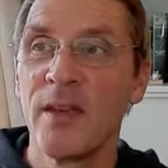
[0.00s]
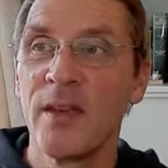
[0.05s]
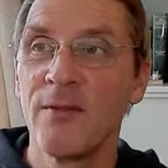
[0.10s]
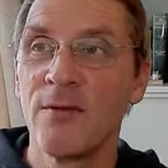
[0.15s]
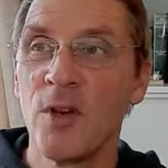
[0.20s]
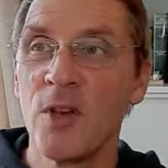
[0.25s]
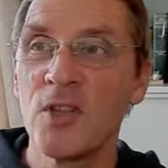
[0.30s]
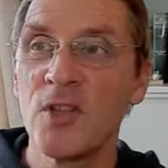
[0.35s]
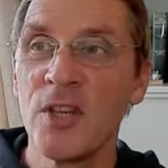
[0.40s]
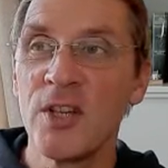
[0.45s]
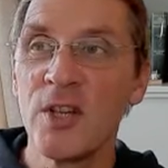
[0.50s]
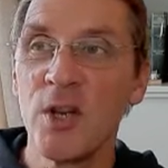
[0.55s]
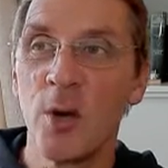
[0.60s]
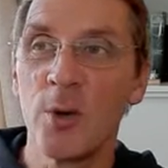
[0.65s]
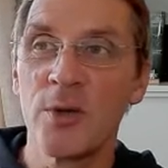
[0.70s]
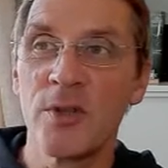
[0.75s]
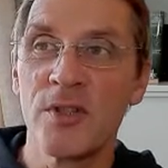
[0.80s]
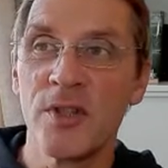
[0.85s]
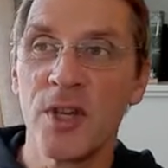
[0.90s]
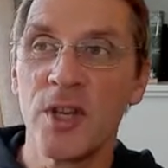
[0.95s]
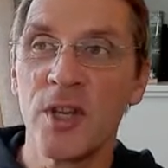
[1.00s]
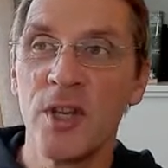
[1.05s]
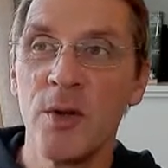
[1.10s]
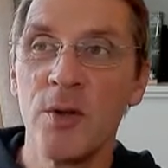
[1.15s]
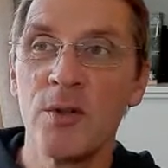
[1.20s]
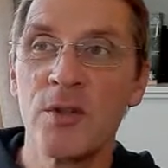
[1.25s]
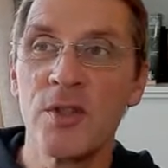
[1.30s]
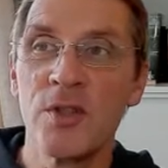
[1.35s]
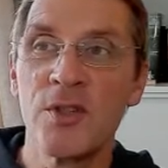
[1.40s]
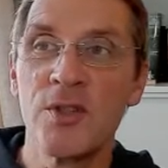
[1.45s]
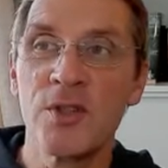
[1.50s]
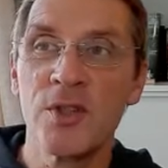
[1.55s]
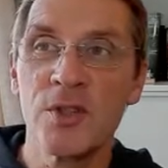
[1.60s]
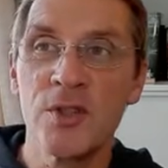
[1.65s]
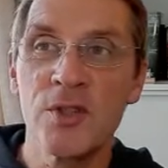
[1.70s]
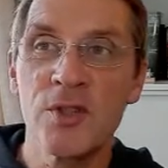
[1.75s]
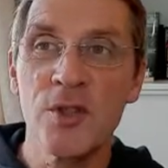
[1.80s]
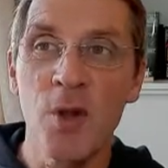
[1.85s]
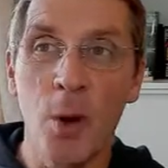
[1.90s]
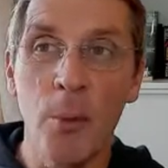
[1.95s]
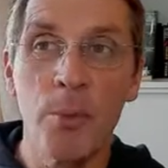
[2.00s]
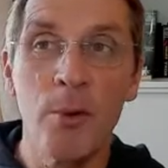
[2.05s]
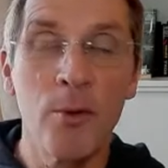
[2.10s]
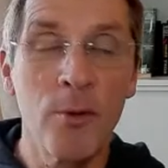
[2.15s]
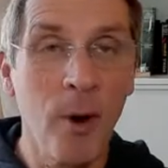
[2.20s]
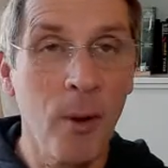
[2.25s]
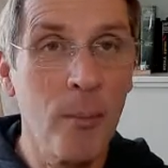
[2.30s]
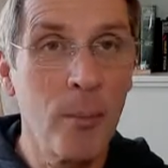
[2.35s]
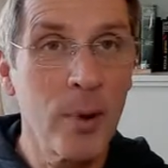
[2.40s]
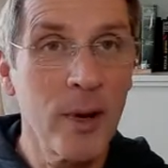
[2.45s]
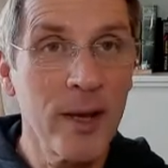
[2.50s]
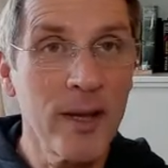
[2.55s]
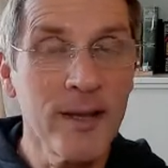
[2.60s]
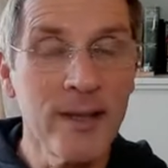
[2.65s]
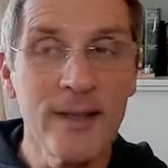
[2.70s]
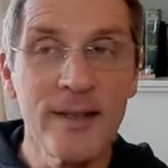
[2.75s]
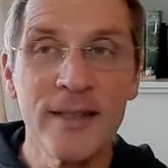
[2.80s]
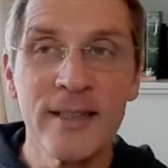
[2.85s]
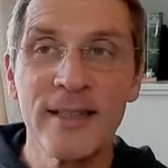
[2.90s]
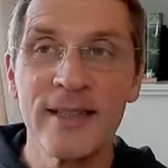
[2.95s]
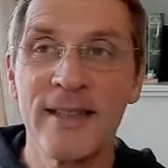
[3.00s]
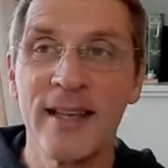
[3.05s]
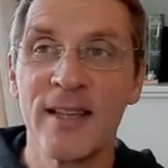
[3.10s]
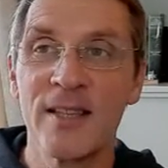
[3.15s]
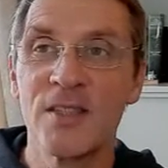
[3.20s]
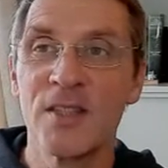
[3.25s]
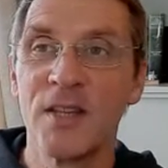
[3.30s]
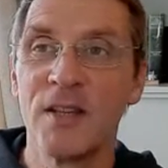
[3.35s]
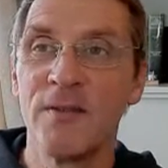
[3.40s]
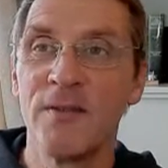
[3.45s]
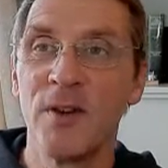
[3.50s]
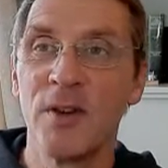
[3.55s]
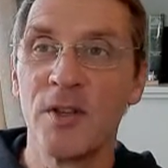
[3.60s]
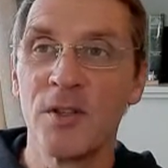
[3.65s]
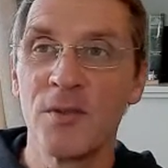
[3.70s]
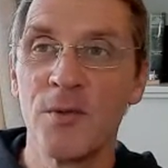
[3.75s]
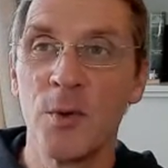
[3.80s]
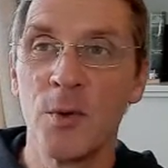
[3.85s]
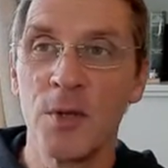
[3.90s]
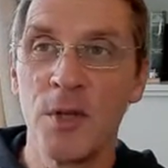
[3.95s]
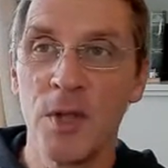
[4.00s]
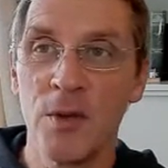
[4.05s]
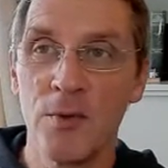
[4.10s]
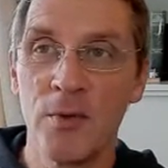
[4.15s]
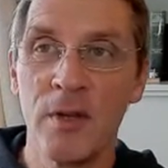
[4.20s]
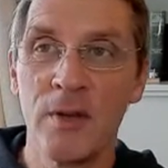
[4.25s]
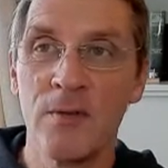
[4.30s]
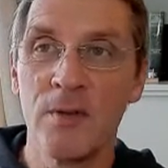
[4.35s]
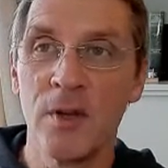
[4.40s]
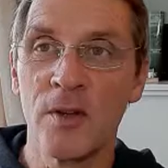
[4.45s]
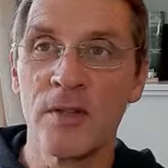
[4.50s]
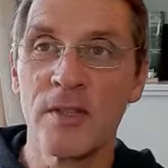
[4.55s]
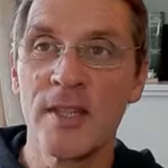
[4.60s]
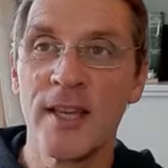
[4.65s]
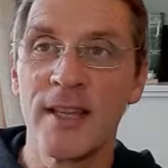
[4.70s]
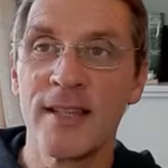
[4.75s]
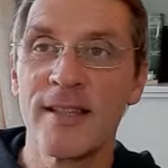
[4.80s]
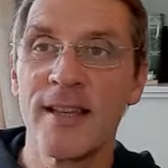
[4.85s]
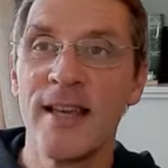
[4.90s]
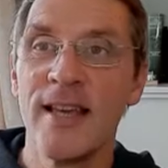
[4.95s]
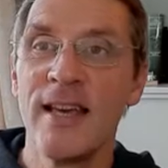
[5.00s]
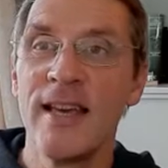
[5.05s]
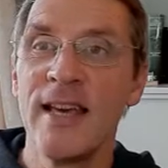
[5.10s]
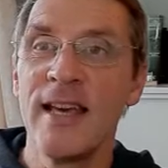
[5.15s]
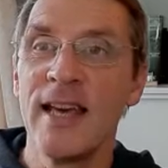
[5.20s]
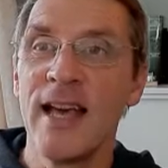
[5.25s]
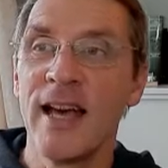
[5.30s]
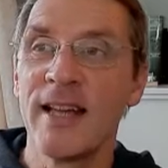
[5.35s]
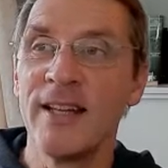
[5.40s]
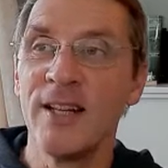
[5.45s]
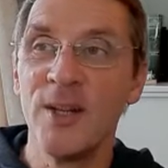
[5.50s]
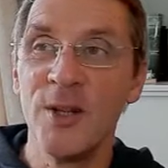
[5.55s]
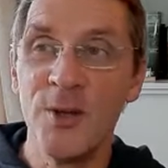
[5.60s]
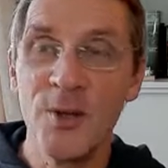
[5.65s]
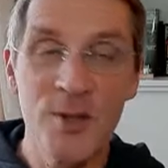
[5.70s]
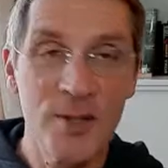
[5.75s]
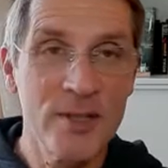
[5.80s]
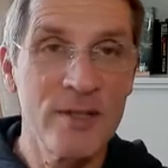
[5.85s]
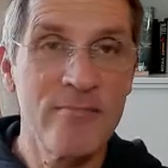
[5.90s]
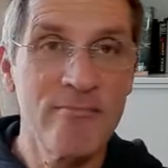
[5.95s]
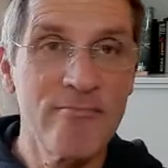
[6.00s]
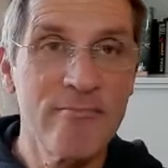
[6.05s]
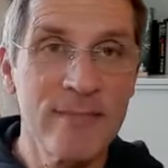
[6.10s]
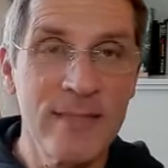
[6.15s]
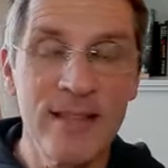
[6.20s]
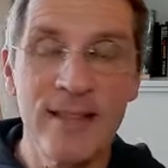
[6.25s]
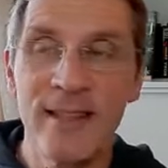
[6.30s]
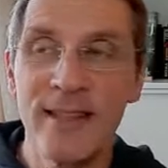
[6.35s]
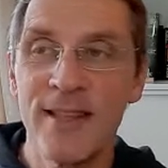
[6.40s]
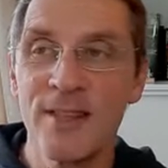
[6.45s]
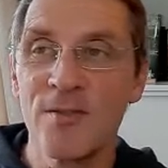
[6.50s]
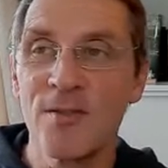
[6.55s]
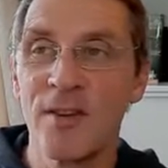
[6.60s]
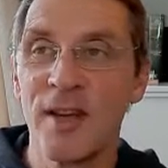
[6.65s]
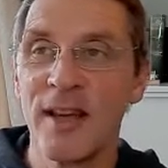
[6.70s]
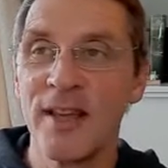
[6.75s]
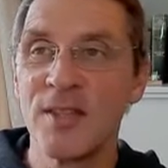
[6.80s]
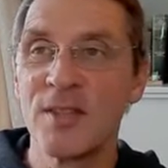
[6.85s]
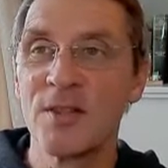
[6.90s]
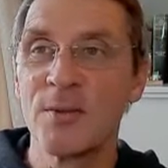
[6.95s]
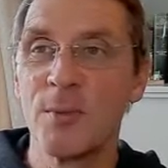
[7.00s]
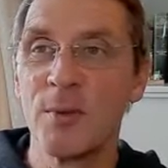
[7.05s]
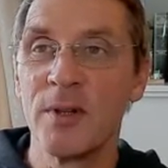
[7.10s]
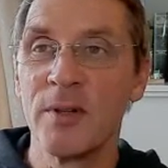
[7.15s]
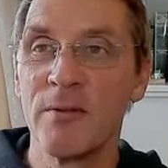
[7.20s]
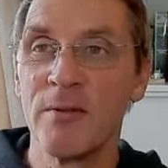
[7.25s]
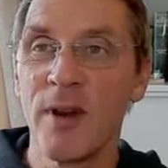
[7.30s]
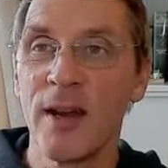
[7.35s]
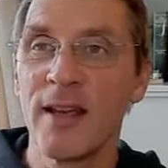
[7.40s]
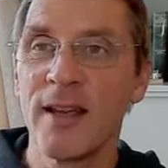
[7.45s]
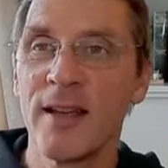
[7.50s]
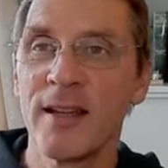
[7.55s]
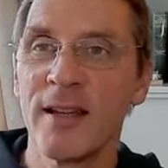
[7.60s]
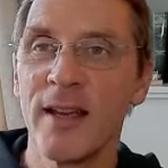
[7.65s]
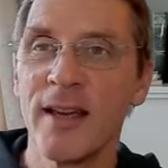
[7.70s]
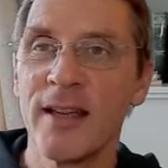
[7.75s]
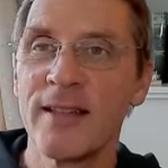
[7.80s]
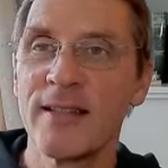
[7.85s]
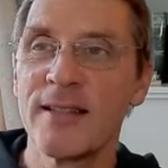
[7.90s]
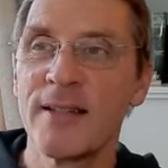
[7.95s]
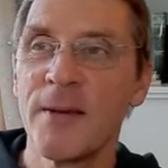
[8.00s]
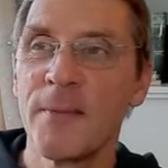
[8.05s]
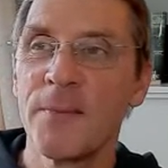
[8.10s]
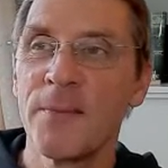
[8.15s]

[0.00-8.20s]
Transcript: First, he told his accusers to stop grumbling. That's in verse 43 of John 6, an illusion that the Israelites would have recognized.